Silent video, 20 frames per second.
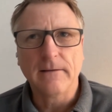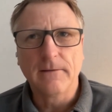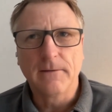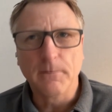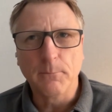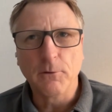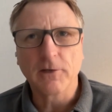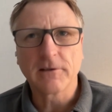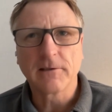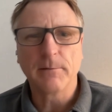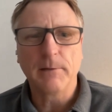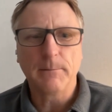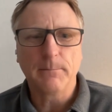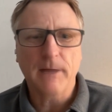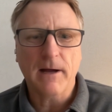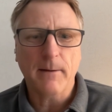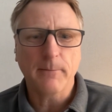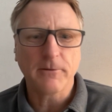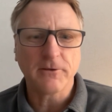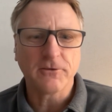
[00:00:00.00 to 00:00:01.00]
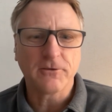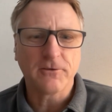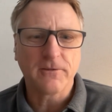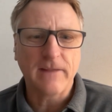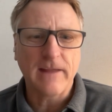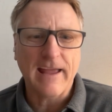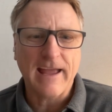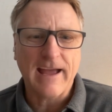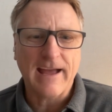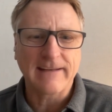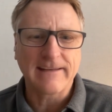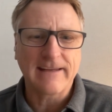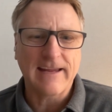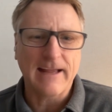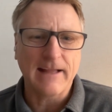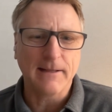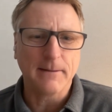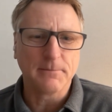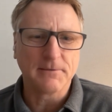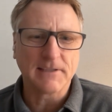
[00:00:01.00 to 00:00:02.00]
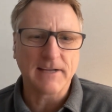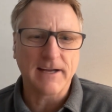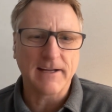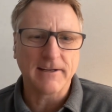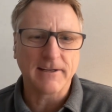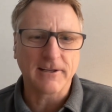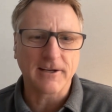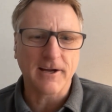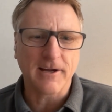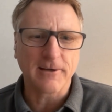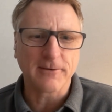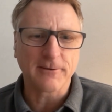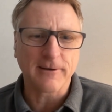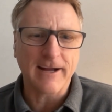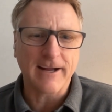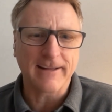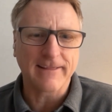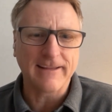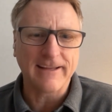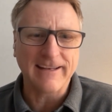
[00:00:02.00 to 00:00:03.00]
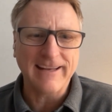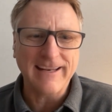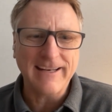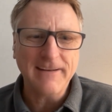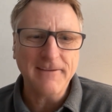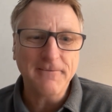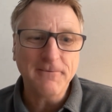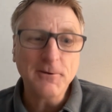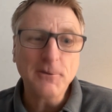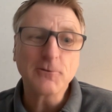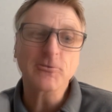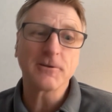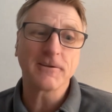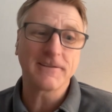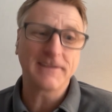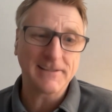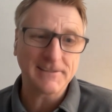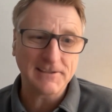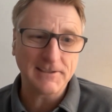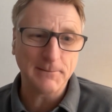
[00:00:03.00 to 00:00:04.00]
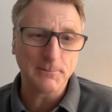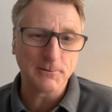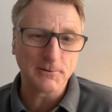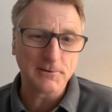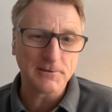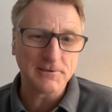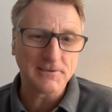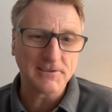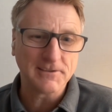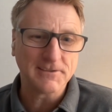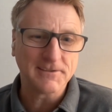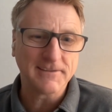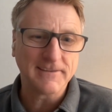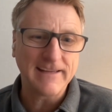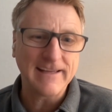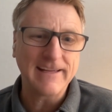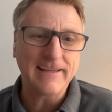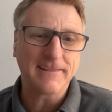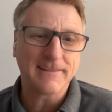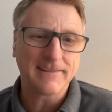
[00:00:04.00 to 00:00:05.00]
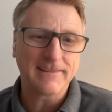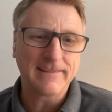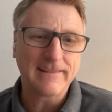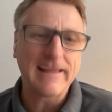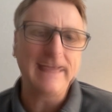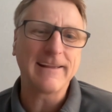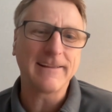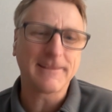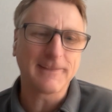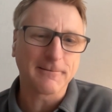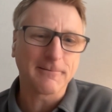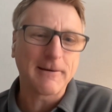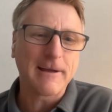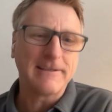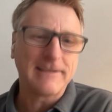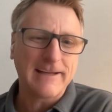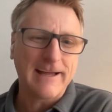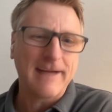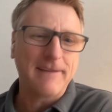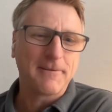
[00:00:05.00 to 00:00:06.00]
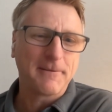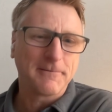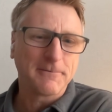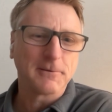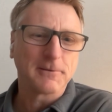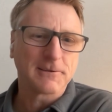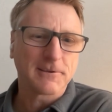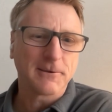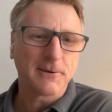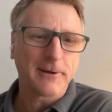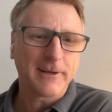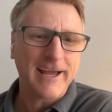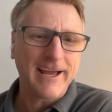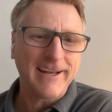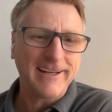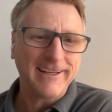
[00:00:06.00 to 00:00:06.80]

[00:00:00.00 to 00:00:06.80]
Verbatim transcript: the book to be published, they had Caleb sign a contract that any future things he produces, they get they get the right to have the first look at